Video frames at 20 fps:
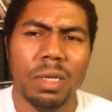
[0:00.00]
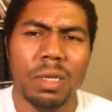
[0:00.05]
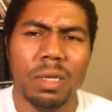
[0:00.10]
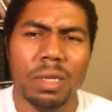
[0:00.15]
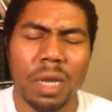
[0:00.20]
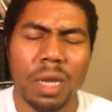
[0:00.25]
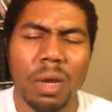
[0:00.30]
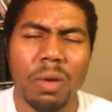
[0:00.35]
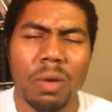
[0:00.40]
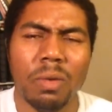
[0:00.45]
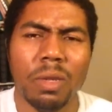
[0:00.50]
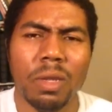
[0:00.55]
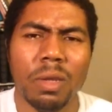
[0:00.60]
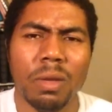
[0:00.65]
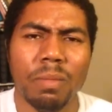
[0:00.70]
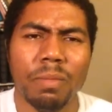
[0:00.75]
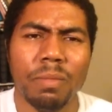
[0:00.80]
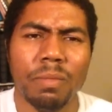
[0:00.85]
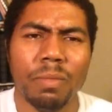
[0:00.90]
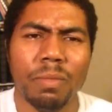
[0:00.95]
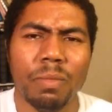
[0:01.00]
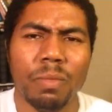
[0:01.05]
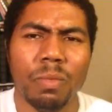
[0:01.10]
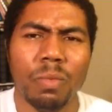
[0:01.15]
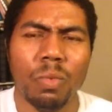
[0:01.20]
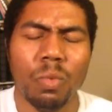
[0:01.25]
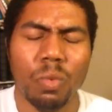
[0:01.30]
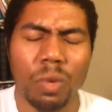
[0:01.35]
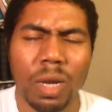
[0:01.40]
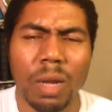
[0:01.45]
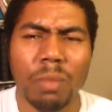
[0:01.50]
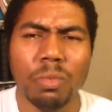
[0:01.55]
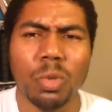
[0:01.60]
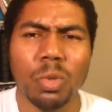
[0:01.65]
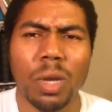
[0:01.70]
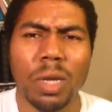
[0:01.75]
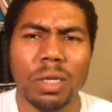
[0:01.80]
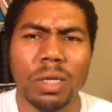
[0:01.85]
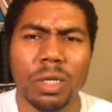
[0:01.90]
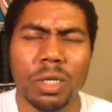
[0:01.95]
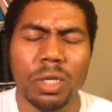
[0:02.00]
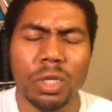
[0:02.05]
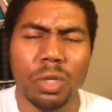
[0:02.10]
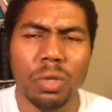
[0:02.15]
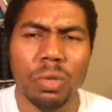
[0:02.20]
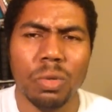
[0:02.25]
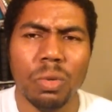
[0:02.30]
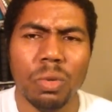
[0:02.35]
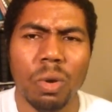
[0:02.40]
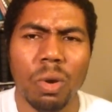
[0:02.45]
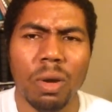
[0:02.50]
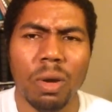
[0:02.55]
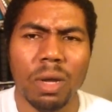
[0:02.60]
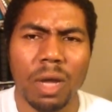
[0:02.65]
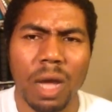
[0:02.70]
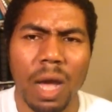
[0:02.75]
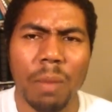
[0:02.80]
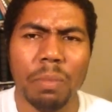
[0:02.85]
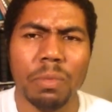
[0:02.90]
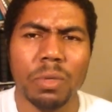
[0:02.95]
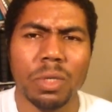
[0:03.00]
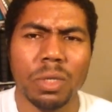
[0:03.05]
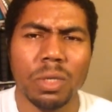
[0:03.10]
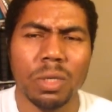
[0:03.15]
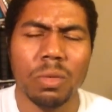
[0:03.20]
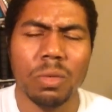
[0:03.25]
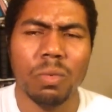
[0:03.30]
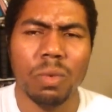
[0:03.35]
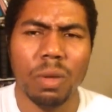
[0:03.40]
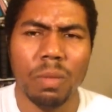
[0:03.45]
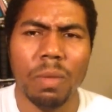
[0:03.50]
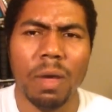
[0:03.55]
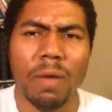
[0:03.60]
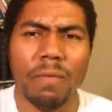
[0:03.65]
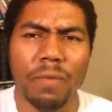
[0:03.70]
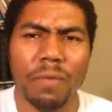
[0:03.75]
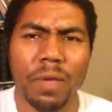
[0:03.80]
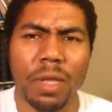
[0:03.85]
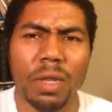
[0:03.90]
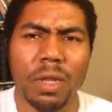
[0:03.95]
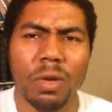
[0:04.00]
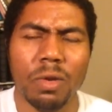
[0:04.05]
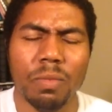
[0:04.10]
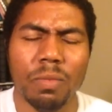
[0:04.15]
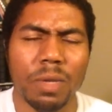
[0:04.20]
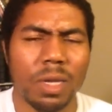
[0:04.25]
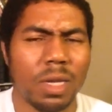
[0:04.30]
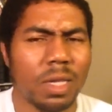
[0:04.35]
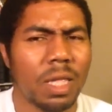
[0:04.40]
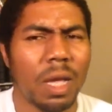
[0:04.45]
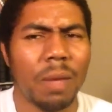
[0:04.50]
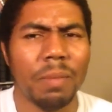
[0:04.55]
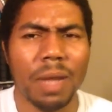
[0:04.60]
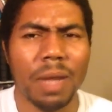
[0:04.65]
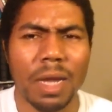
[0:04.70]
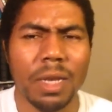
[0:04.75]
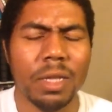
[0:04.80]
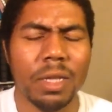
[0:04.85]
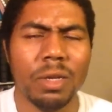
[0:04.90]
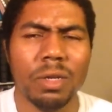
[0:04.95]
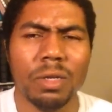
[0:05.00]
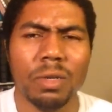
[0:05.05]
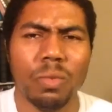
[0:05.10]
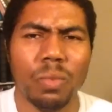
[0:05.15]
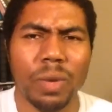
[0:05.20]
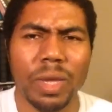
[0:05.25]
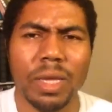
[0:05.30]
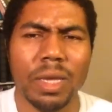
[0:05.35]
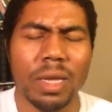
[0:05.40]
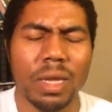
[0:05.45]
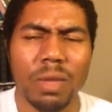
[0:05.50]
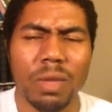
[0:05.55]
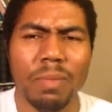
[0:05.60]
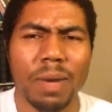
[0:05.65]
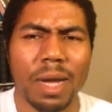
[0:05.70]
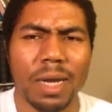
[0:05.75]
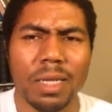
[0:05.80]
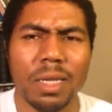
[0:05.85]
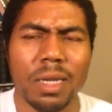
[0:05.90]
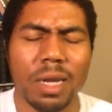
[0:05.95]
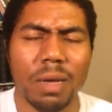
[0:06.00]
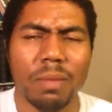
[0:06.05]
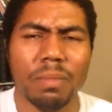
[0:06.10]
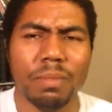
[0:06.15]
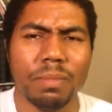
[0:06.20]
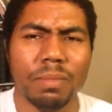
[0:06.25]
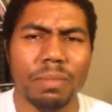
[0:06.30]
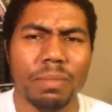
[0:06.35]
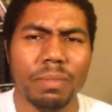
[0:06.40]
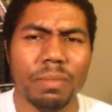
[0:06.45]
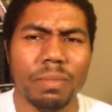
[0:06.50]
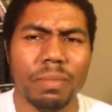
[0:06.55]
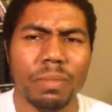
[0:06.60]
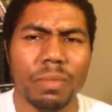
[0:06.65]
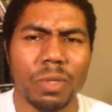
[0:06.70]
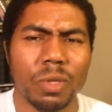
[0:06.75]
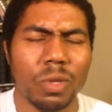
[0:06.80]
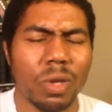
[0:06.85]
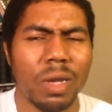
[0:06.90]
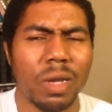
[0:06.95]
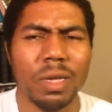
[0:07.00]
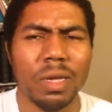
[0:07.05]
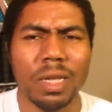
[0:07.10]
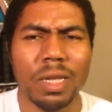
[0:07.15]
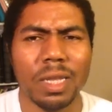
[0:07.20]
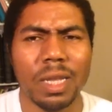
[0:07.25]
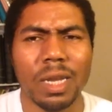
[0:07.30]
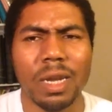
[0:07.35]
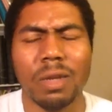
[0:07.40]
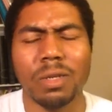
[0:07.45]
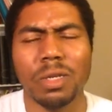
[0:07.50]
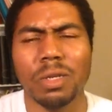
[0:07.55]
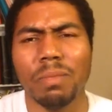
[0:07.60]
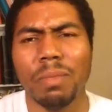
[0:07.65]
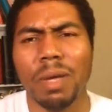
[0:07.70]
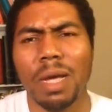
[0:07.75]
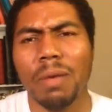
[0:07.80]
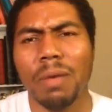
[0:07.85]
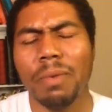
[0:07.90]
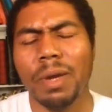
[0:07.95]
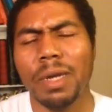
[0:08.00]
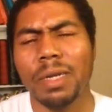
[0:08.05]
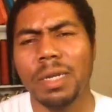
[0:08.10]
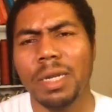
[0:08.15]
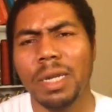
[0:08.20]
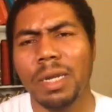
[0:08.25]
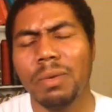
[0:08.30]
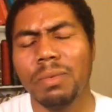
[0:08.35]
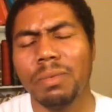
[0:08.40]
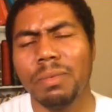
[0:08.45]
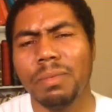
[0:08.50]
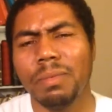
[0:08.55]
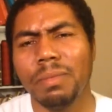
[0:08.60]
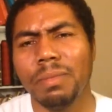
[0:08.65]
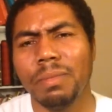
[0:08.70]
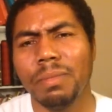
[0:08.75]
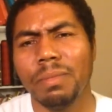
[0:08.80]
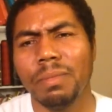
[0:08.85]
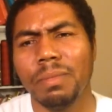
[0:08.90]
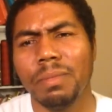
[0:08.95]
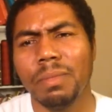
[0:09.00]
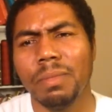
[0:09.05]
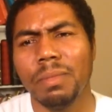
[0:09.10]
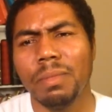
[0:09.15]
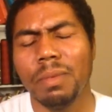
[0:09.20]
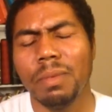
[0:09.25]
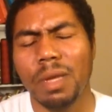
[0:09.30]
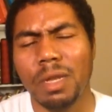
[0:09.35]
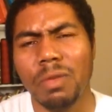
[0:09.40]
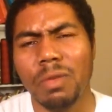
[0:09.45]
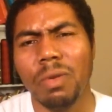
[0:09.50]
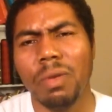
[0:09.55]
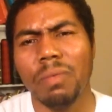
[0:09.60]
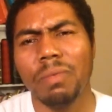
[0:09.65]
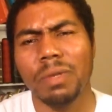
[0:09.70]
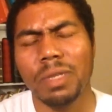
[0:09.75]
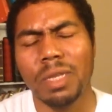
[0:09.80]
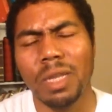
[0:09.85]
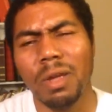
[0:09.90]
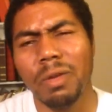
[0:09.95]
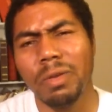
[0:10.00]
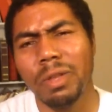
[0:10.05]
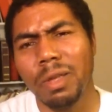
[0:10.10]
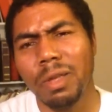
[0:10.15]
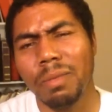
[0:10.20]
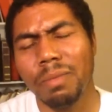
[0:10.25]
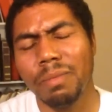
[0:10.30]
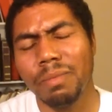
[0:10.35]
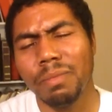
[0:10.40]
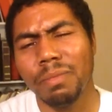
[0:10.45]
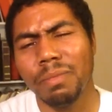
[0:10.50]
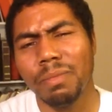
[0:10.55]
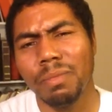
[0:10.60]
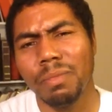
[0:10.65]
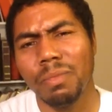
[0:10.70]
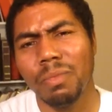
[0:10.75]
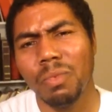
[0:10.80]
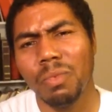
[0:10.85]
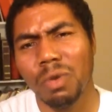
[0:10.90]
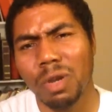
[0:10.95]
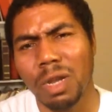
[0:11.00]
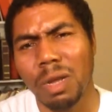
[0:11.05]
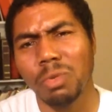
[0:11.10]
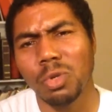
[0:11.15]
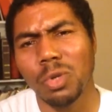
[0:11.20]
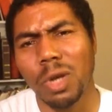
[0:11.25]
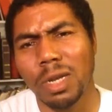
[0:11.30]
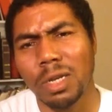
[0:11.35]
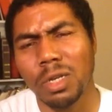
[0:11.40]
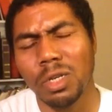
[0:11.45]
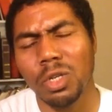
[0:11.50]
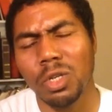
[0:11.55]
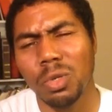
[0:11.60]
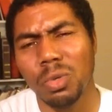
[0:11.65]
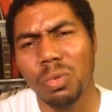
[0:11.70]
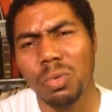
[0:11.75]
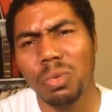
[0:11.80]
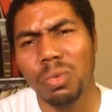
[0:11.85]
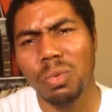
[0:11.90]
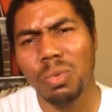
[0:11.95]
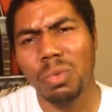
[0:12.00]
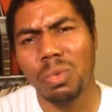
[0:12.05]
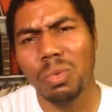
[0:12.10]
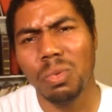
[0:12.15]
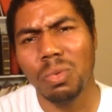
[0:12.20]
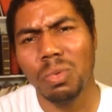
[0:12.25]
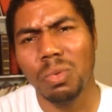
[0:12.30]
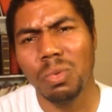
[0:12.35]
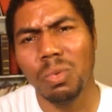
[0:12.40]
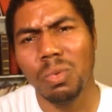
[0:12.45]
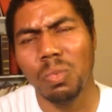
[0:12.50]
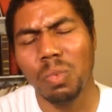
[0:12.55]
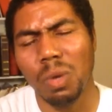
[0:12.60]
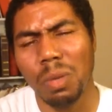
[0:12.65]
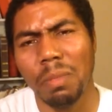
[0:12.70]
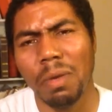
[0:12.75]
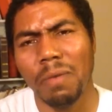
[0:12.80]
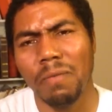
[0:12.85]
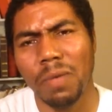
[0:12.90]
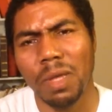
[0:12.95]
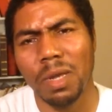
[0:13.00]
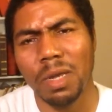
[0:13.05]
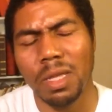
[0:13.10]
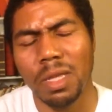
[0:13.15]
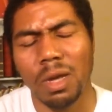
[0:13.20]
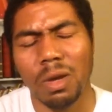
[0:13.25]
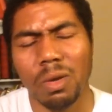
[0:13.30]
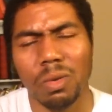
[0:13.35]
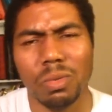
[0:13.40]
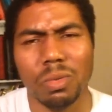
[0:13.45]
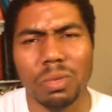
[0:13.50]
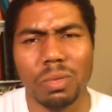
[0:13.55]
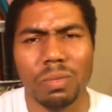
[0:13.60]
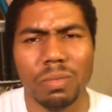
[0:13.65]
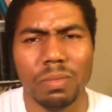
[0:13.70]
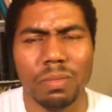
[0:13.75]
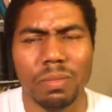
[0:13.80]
tell them what I'm trying to do or accomplish with my video. Because I'm not here to wake anybody up. So y'all can get that out your mind right now. Eddie Griffith, tell them what I'm trying to do with my videos.